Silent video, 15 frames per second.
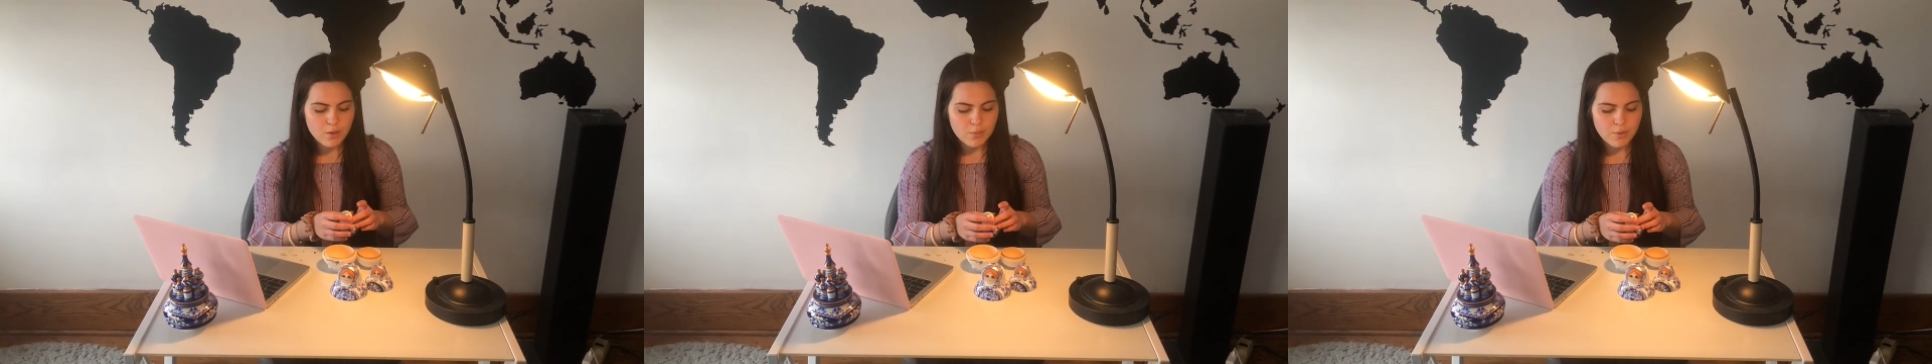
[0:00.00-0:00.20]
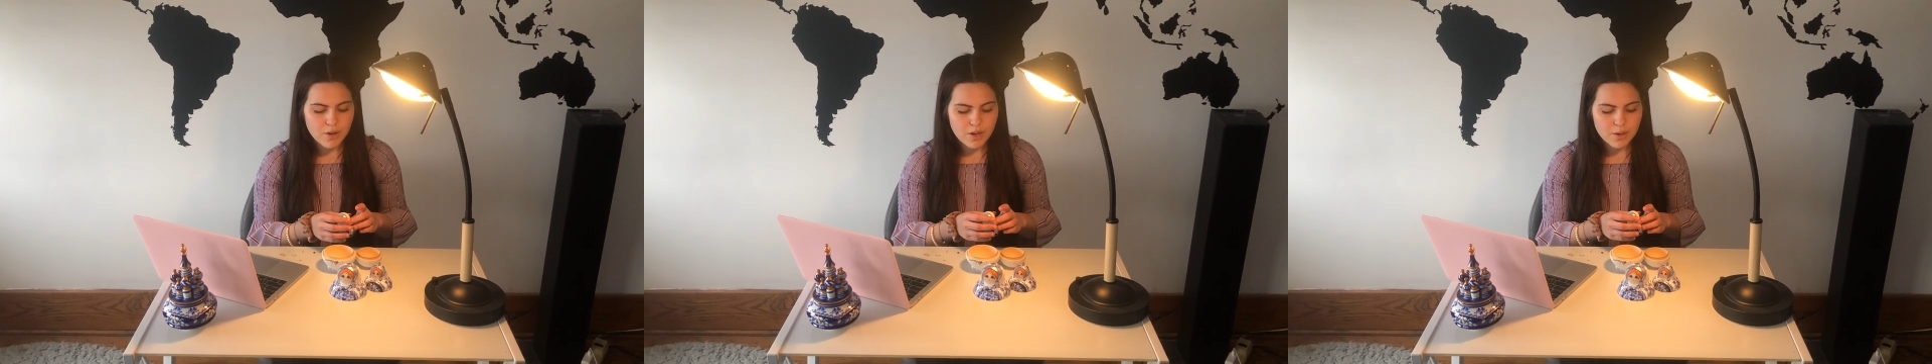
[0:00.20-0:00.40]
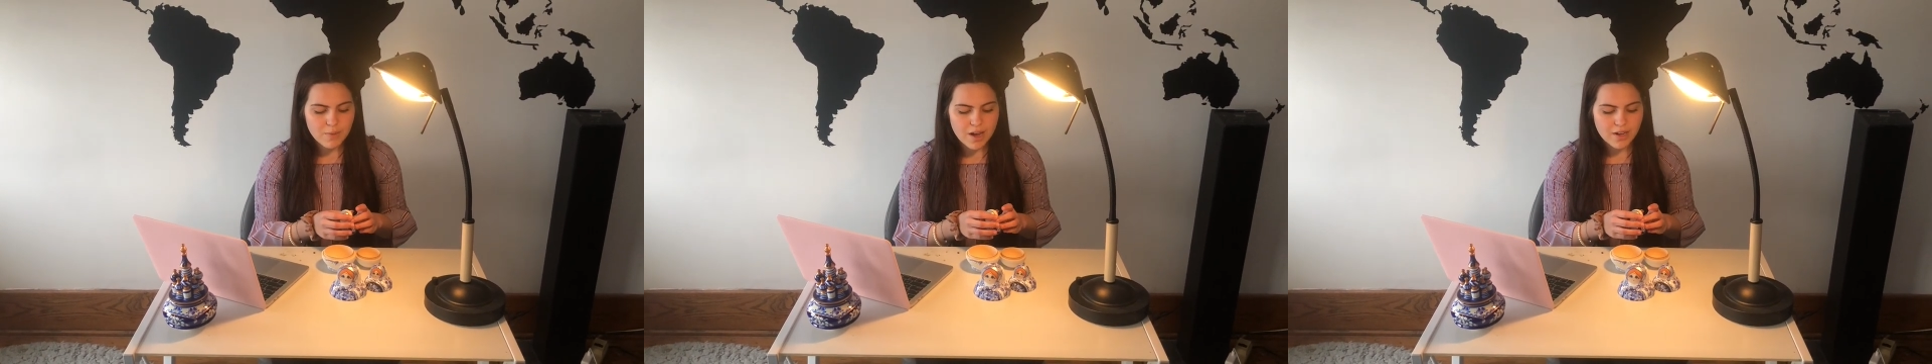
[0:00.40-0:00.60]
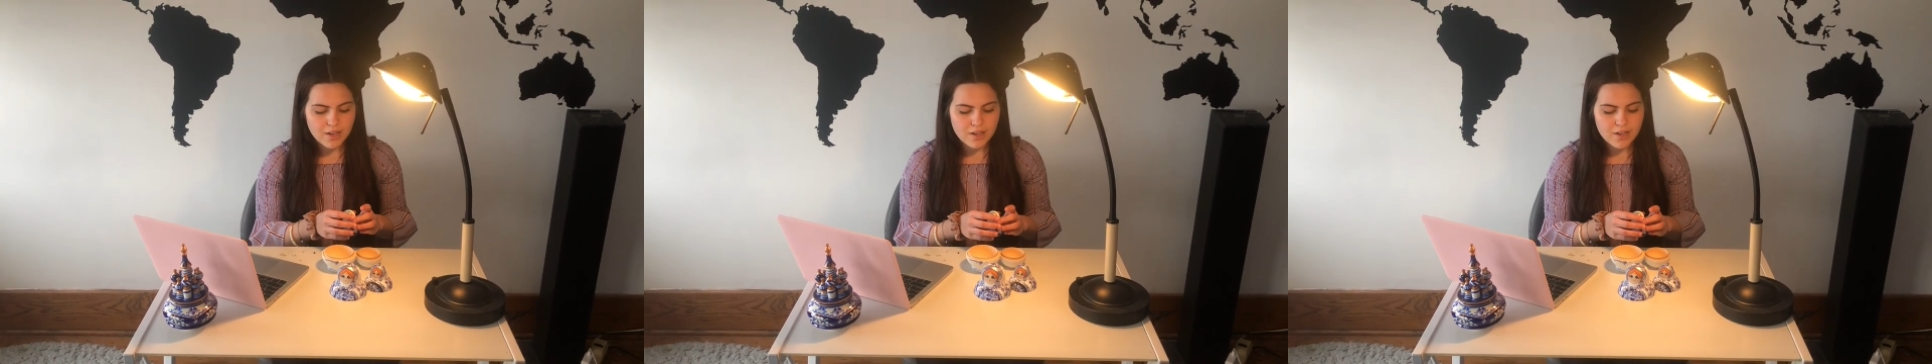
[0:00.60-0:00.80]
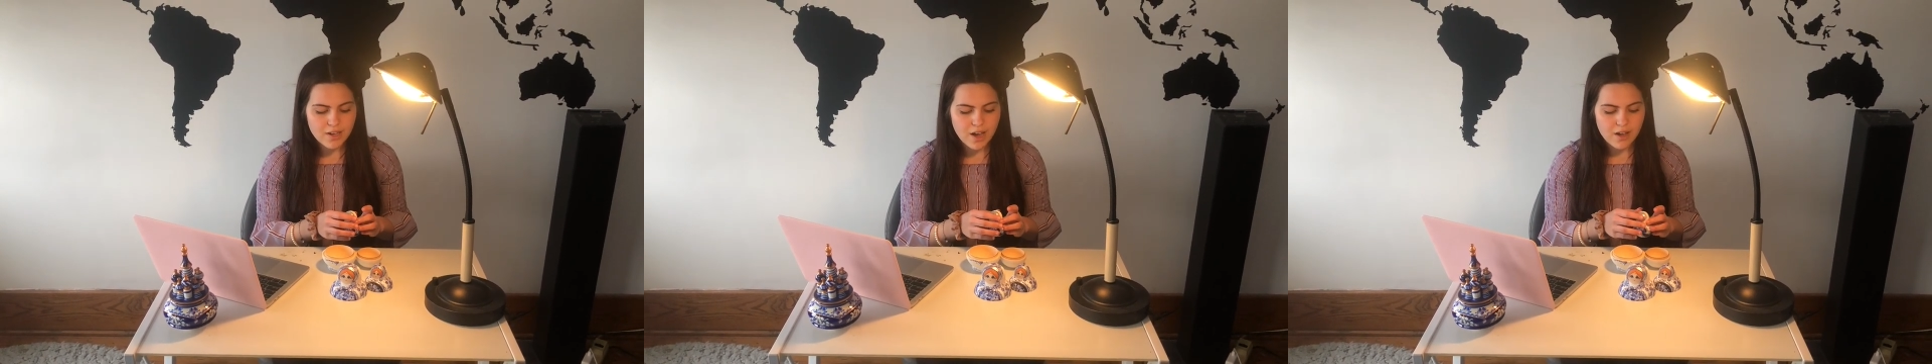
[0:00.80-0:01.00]
We plug it back
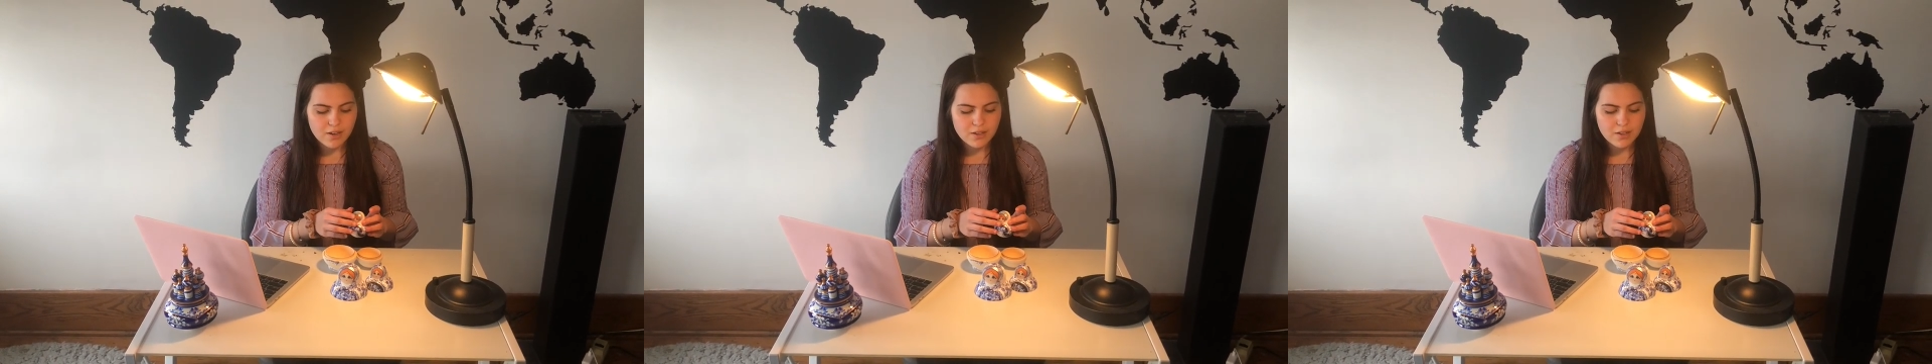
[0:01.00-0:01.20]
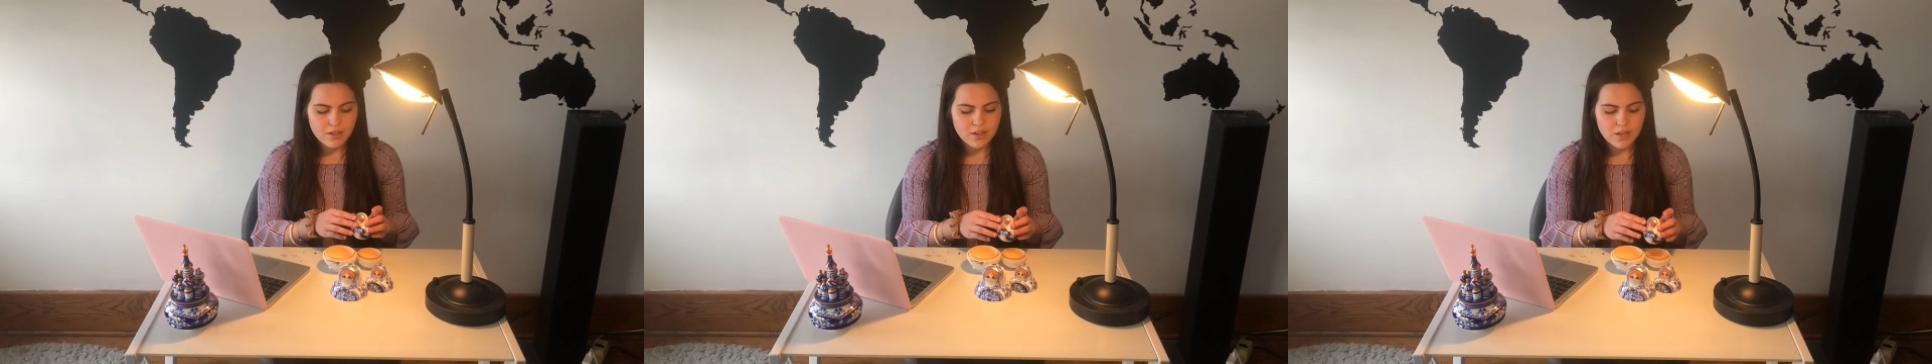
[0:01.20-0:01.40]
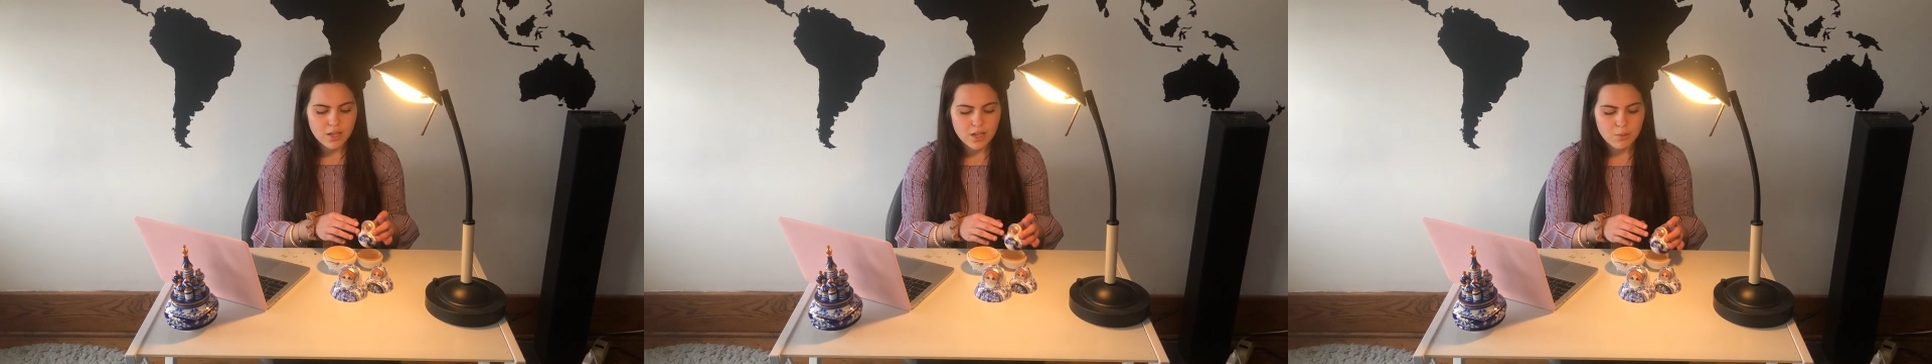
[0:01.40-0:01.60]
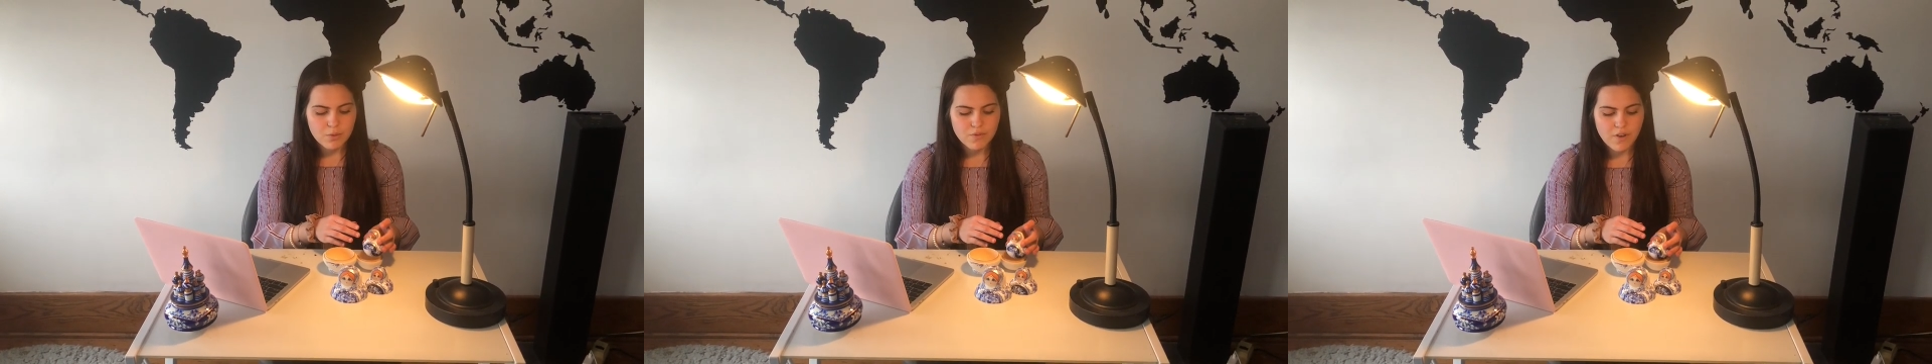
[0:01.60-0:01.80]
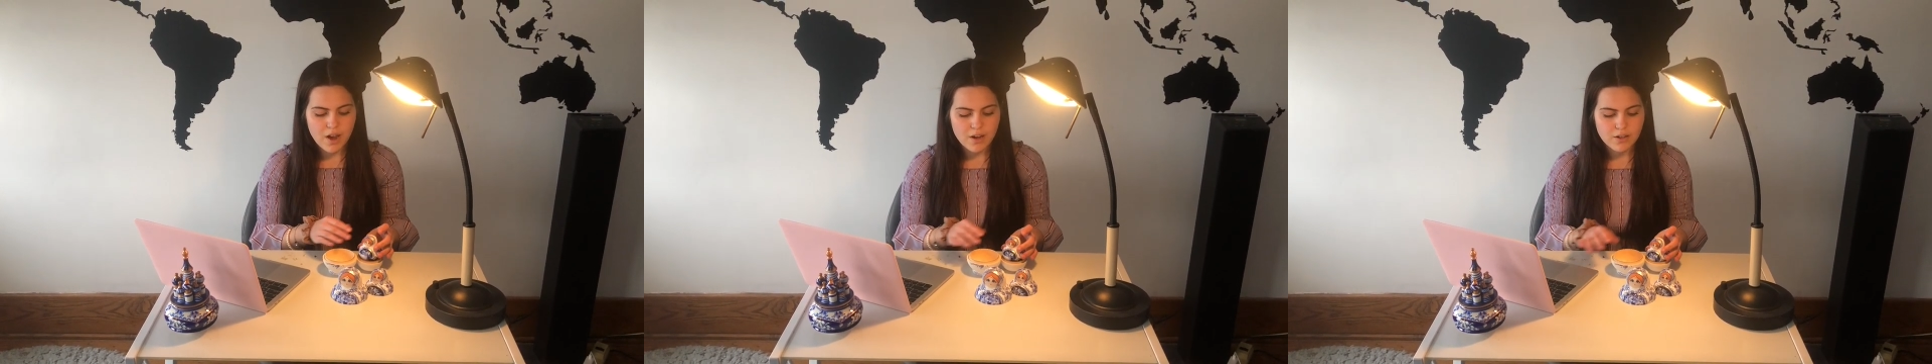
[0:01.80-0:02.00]
in again, and
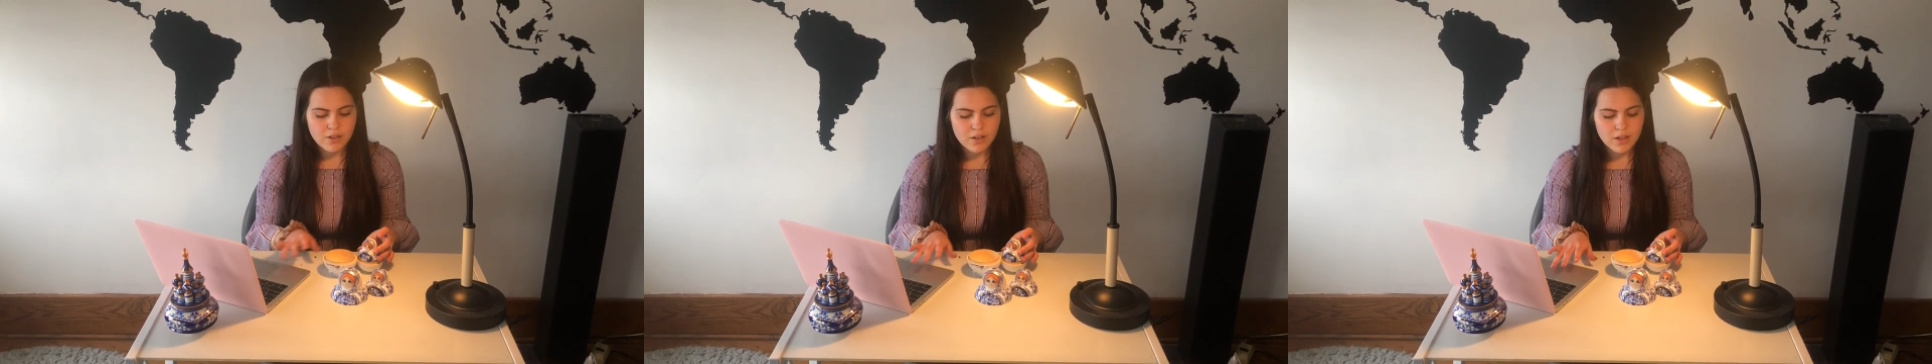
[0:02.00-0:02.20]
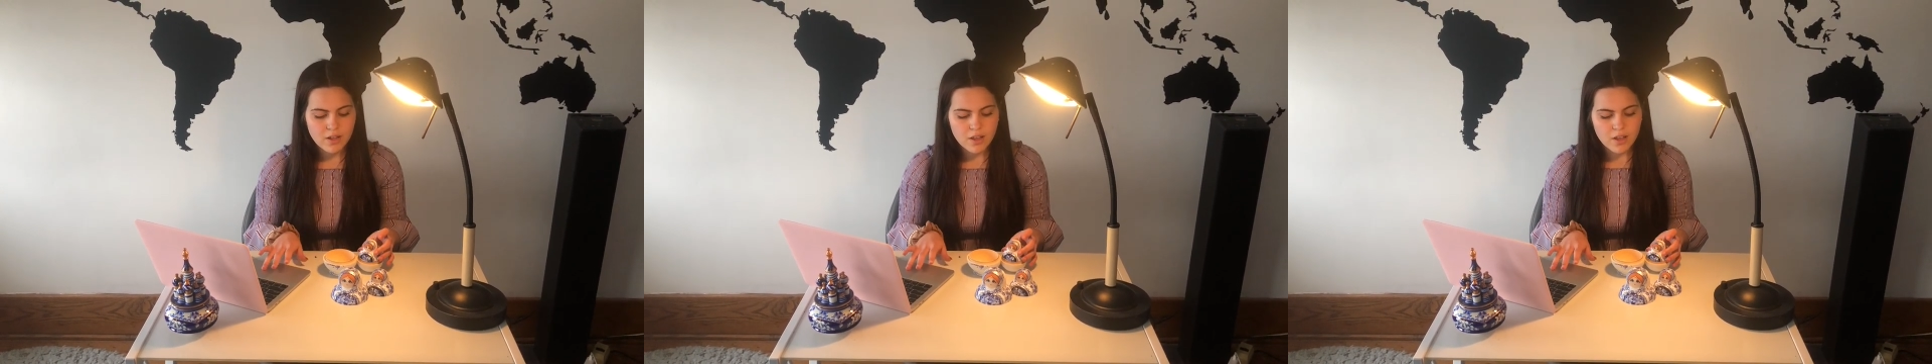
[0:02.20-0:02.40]
we find